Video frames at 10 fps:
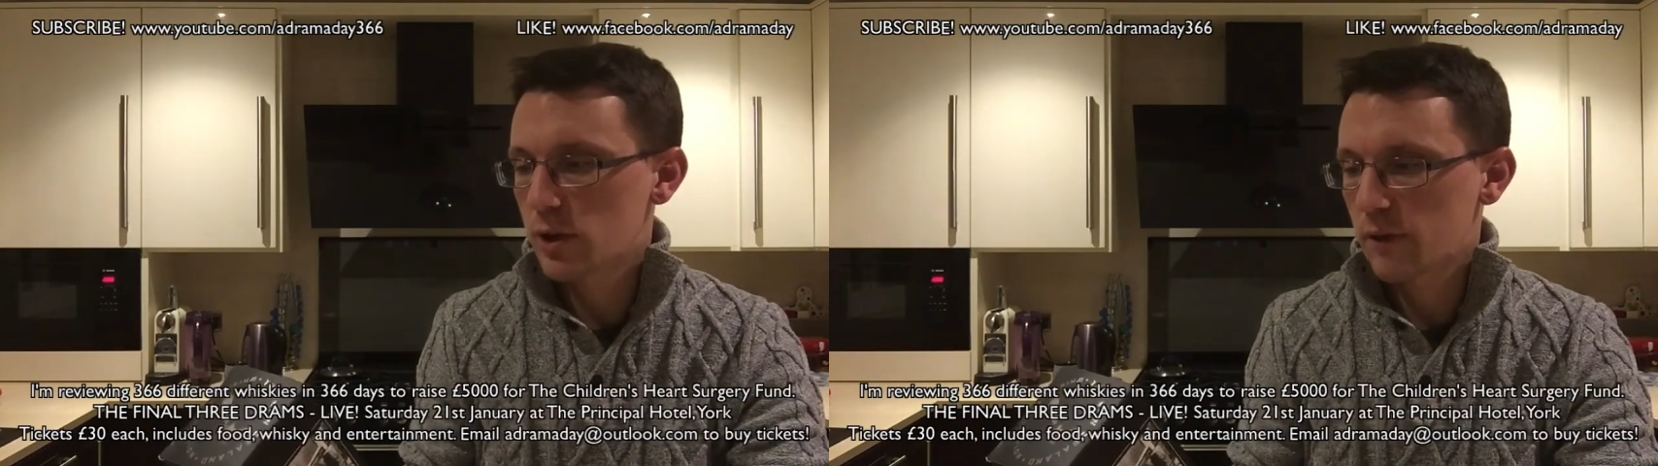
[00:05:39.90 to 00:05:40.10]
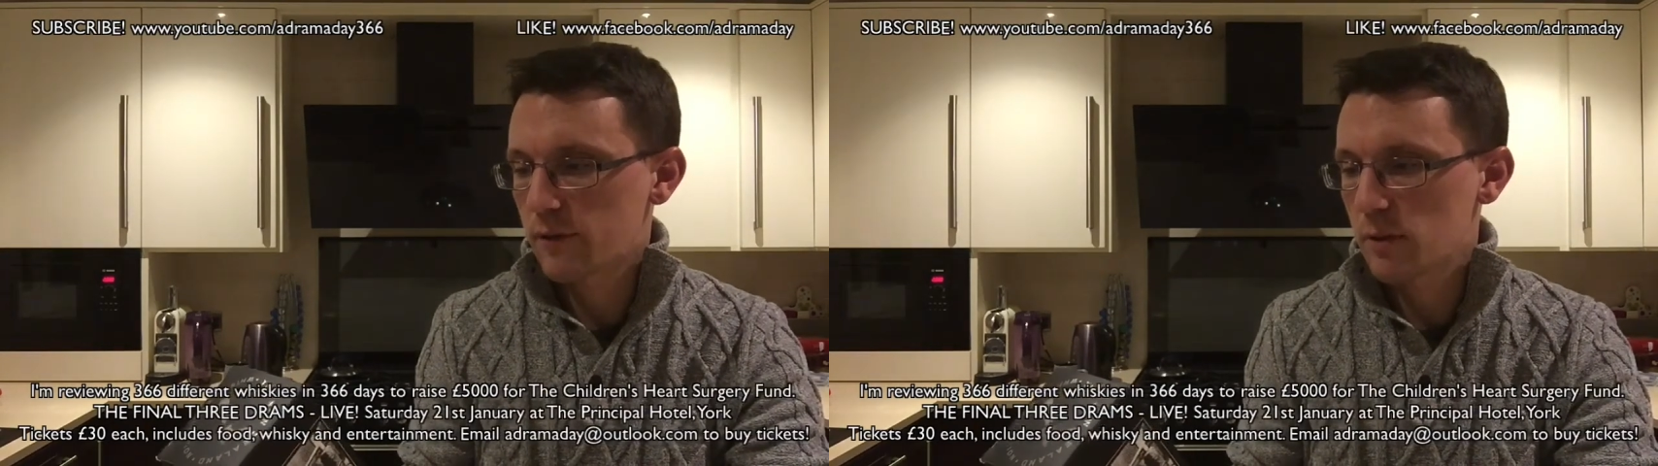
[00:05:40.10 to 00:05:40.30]

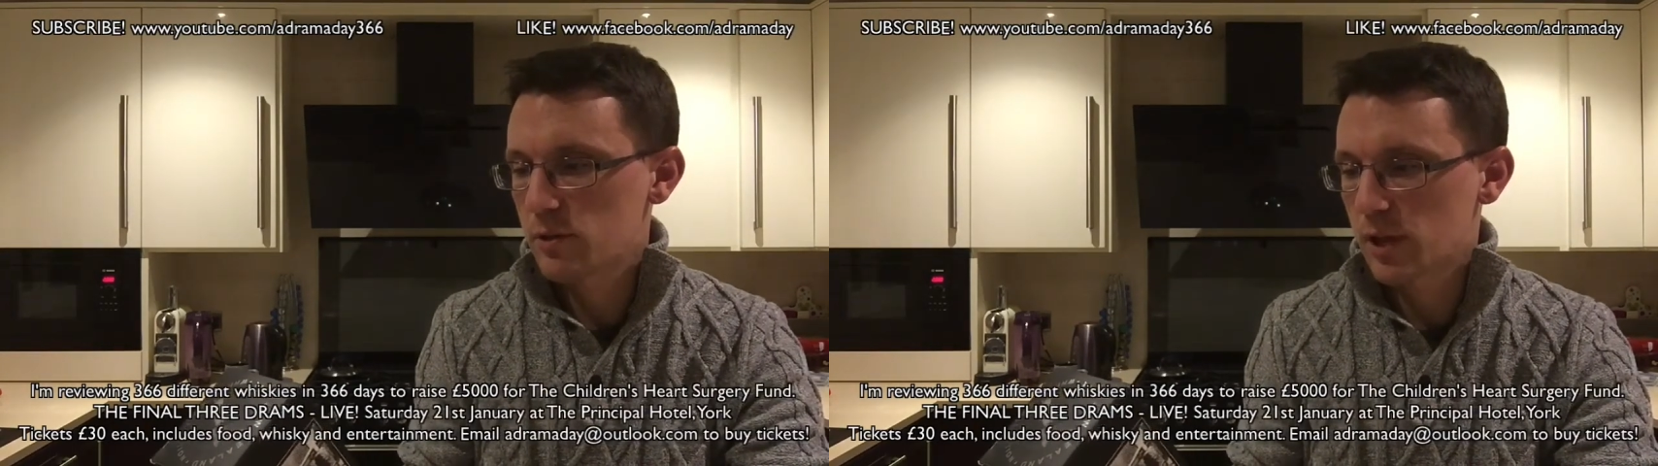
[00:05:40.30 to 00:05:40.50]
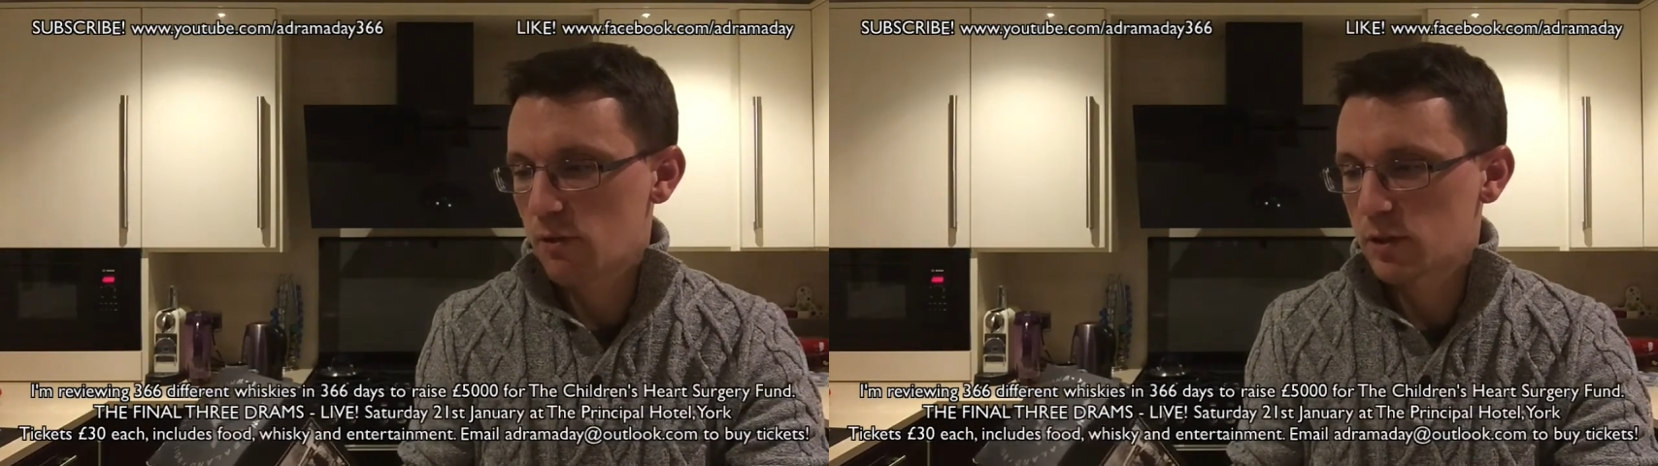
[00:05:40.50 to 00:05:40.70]

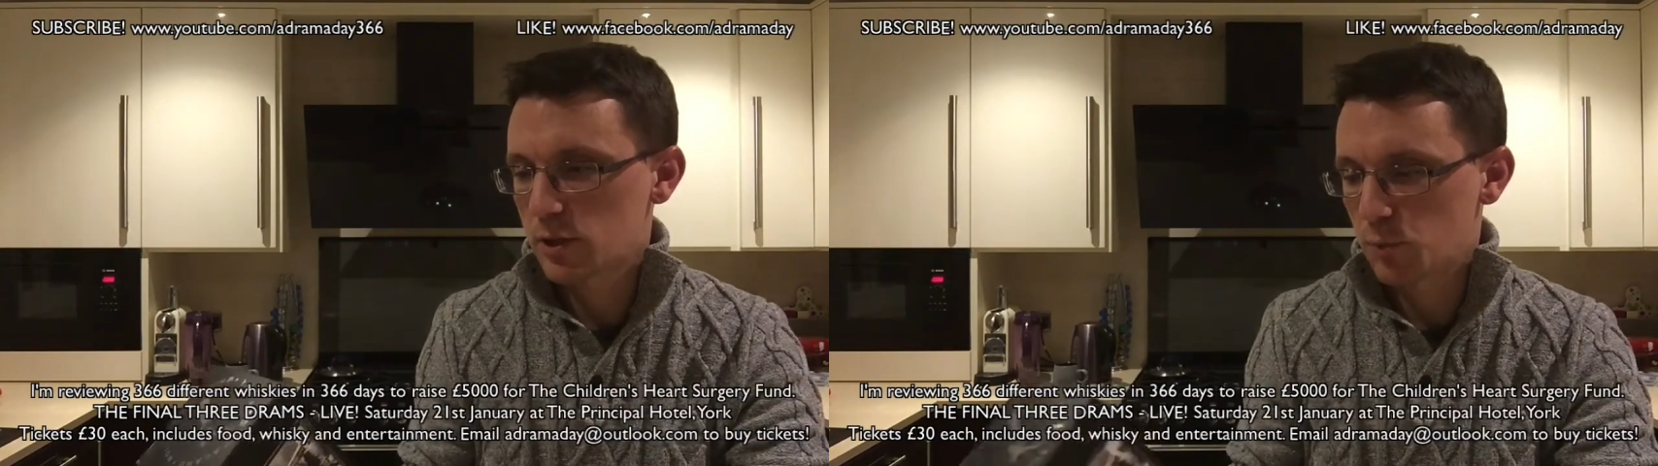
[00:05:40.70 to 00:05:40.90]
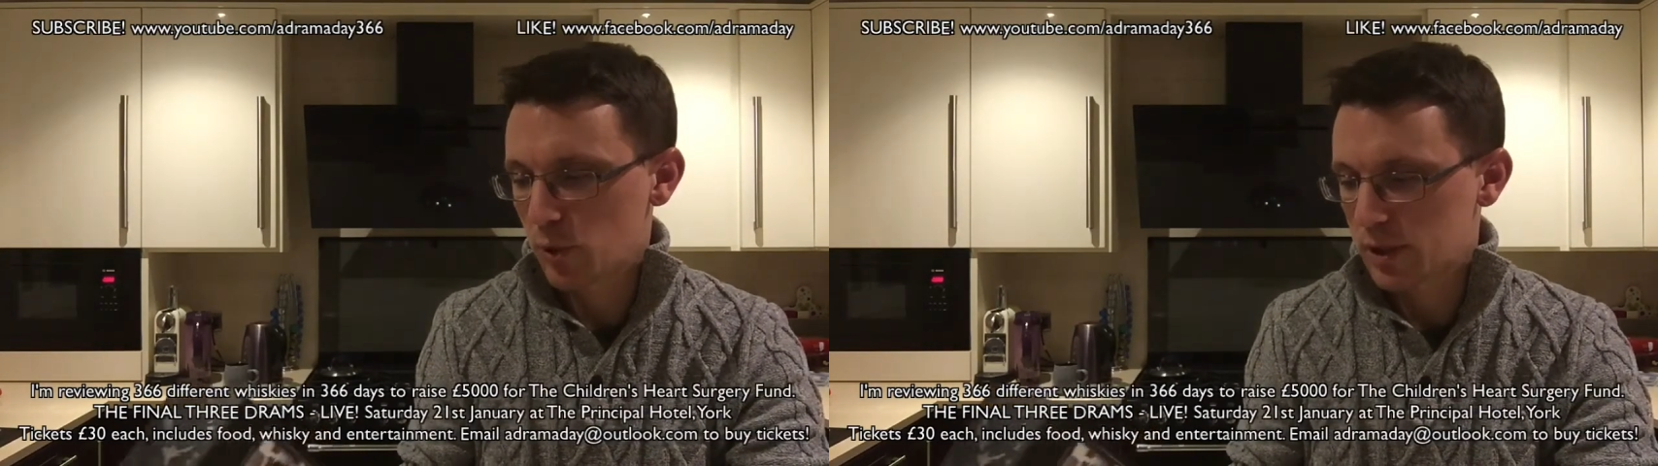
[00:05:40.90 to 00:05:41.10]
famous
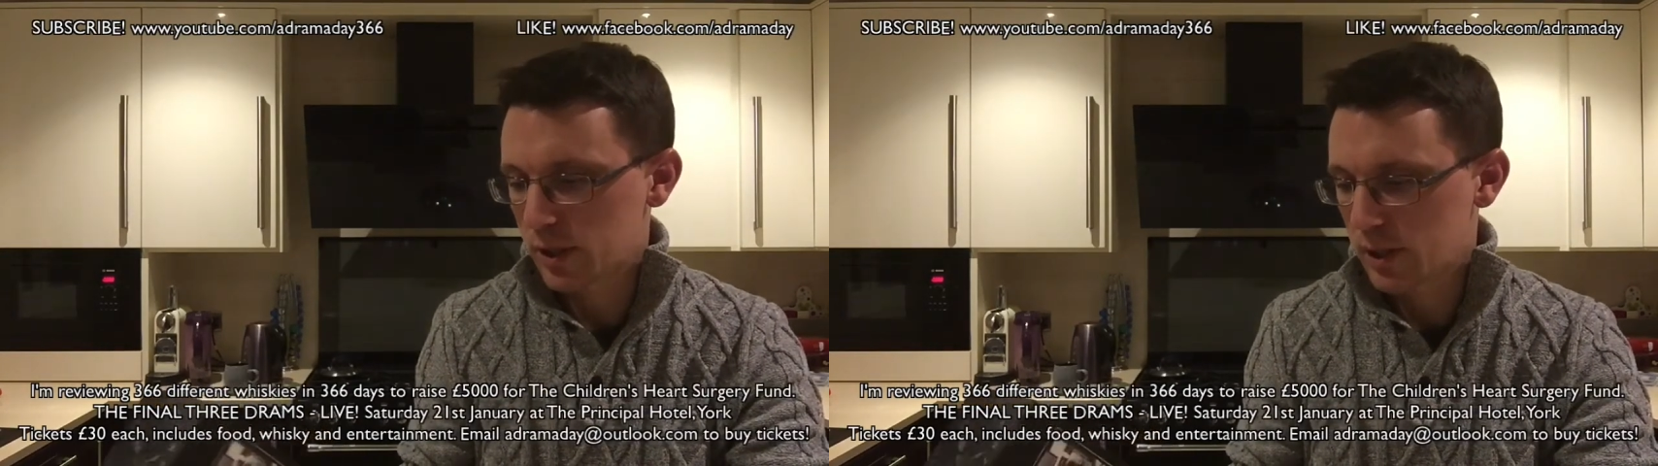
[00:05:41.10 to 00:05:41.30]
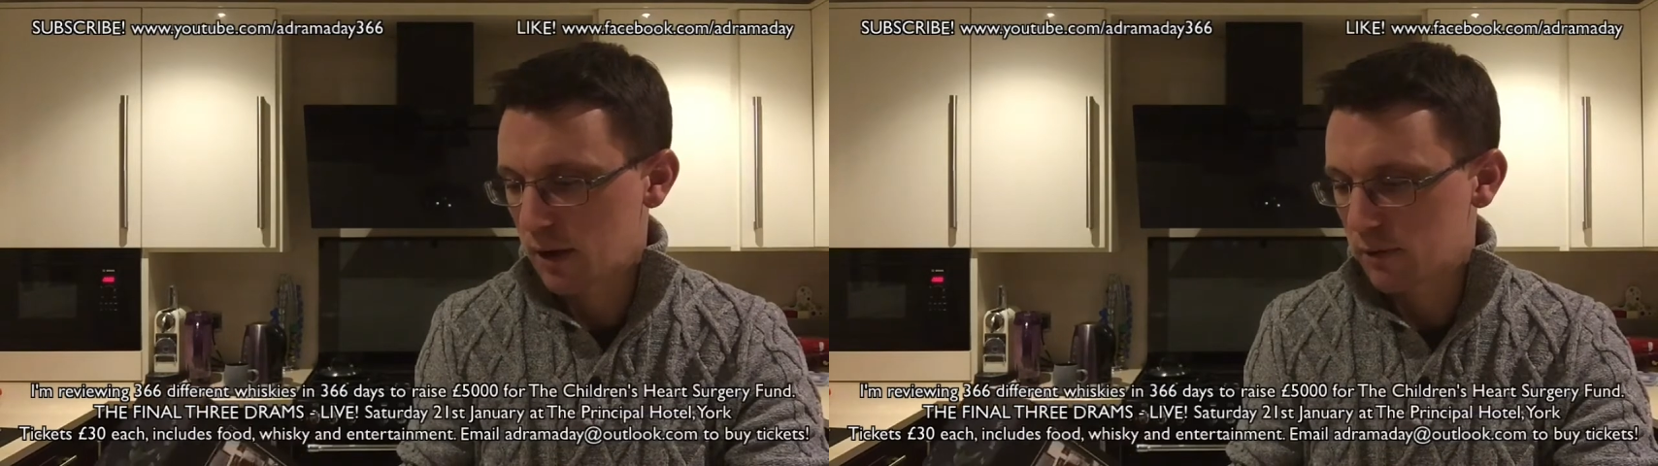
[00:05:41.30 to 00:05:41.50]
heritage
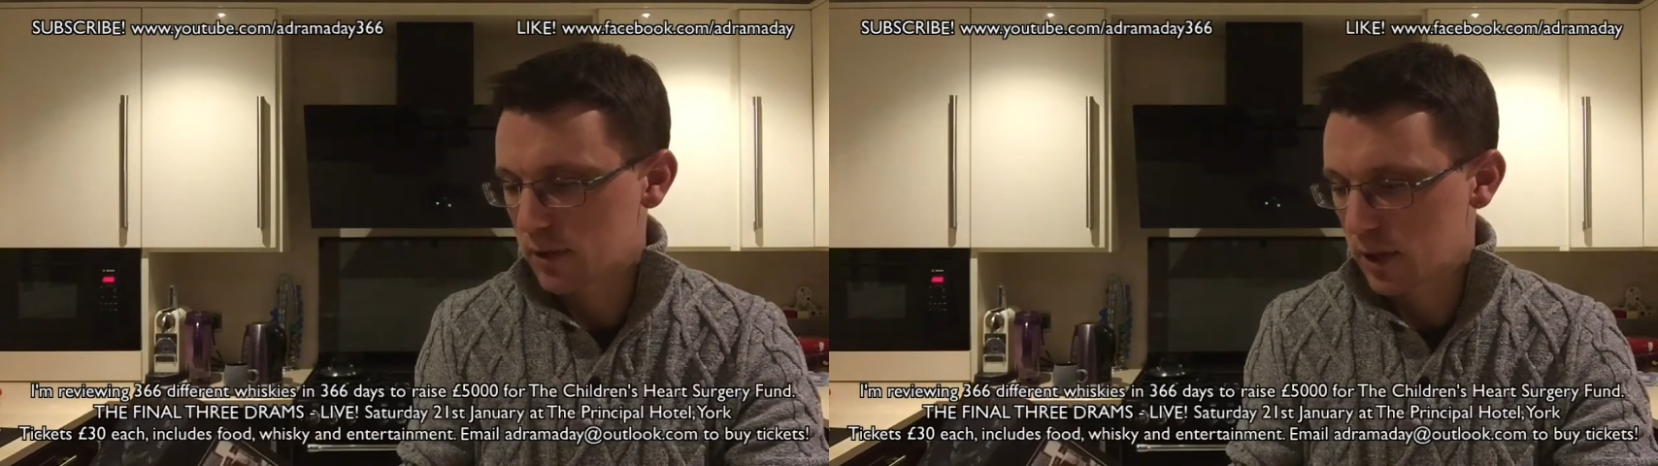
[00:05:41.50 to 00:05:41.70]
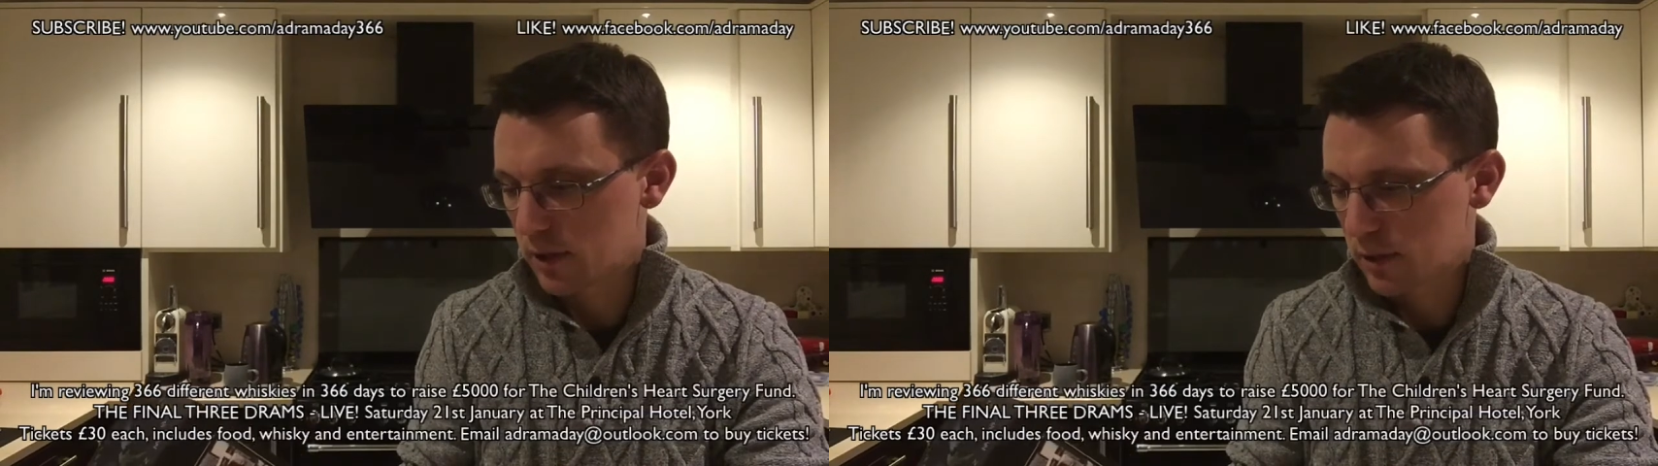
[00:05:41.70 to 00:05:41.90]
precinct ever
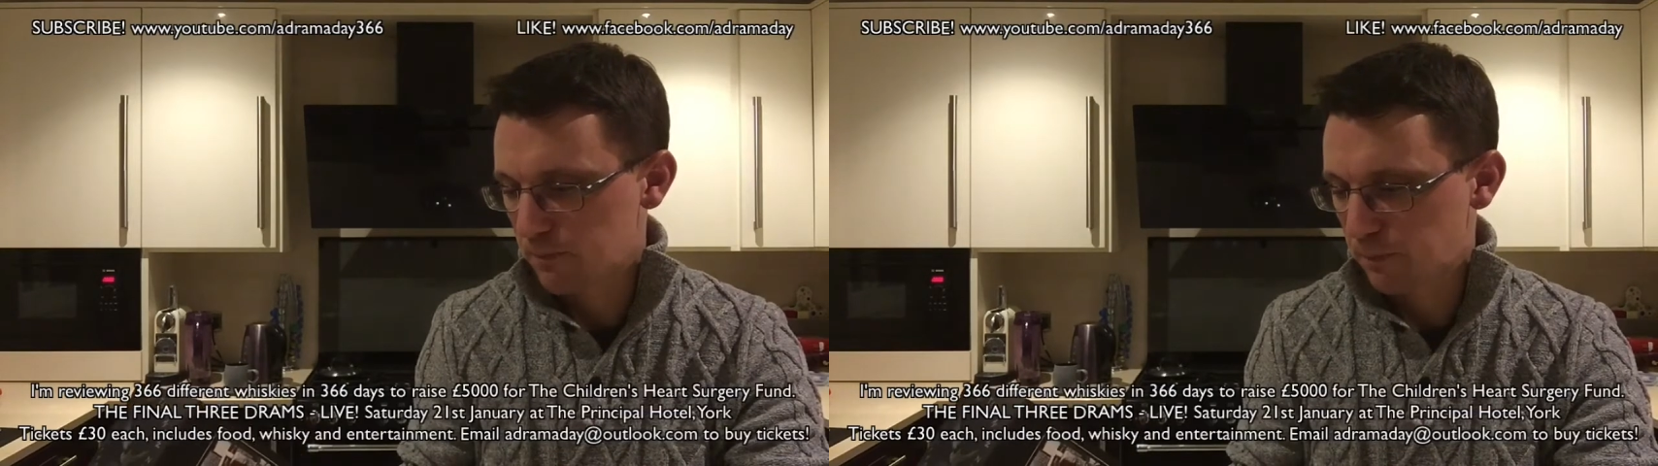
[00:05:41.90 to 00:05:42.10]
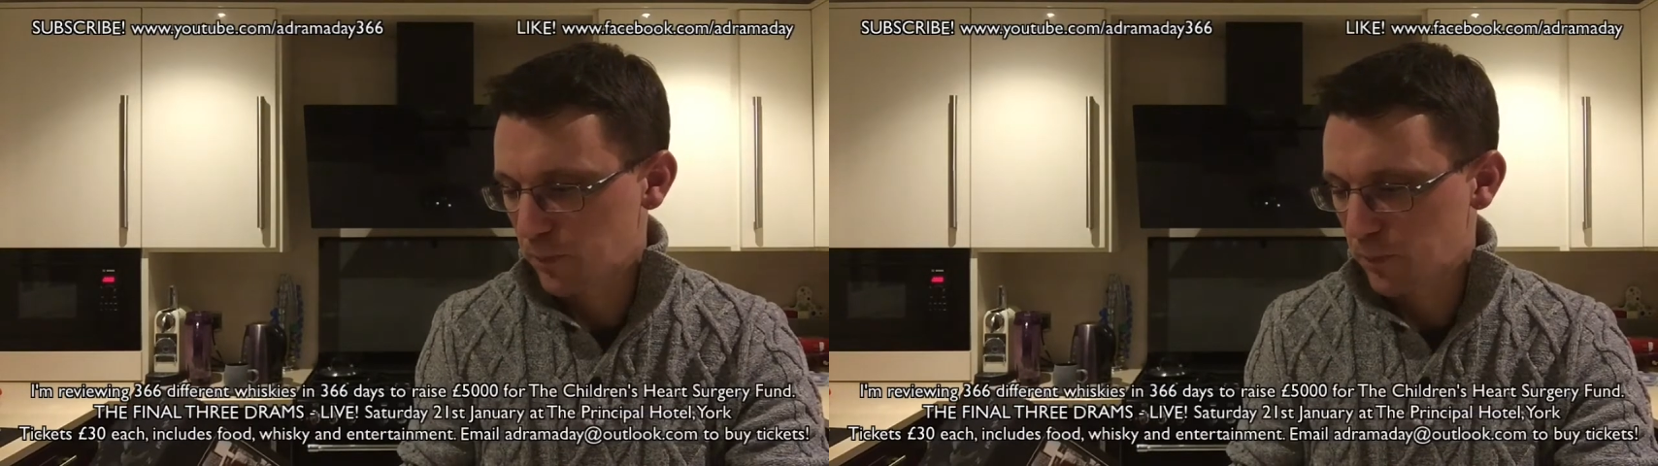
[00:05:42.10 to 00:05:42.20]
since.